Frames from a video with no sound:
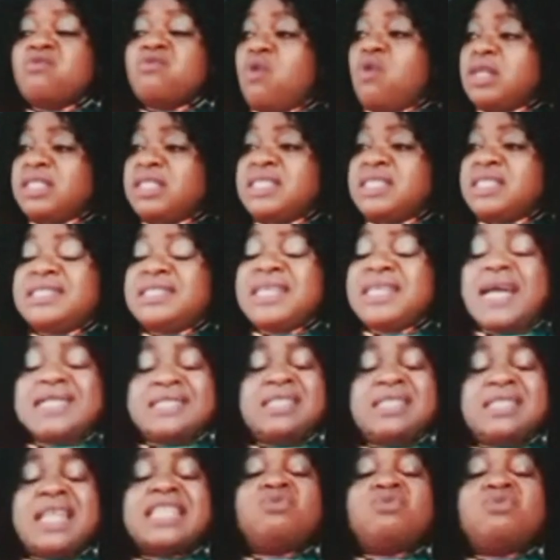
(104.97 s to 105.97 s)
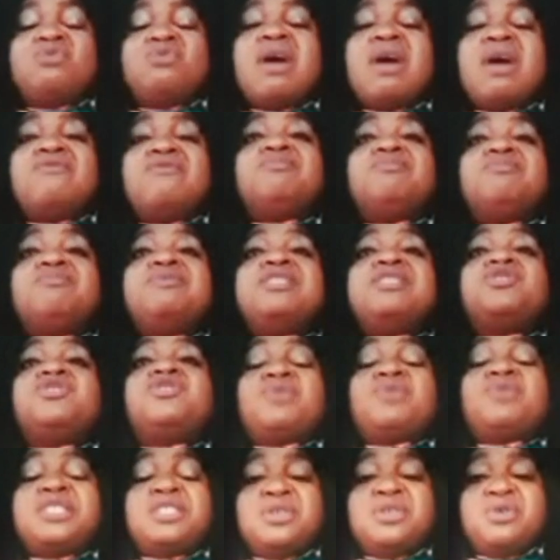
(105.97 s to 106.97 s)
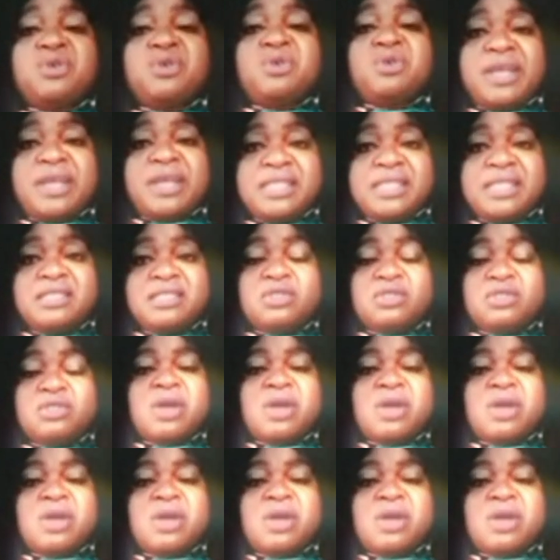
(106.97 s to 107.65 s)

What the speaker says: What is that you have been stretching your hand